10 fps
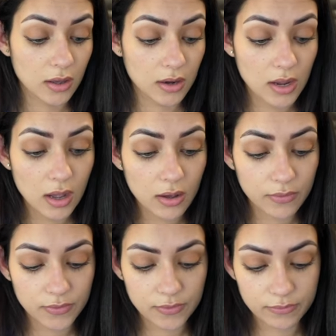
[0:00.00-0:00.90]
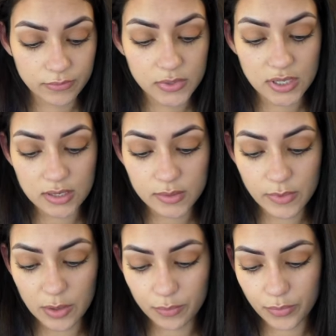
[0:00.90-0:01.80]
And yeah, I've seen some
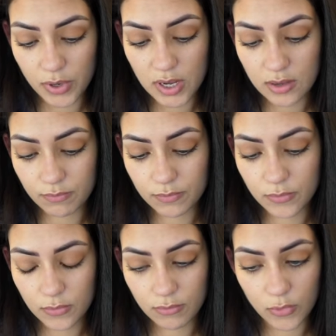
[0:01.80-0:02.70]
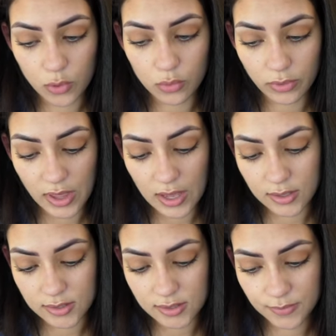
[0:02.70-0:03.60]
like pretty cool
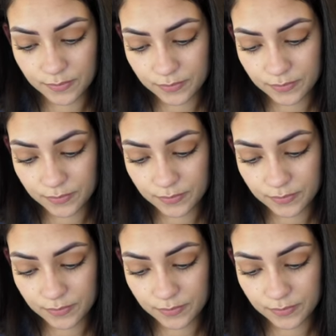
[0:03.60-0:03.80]
things.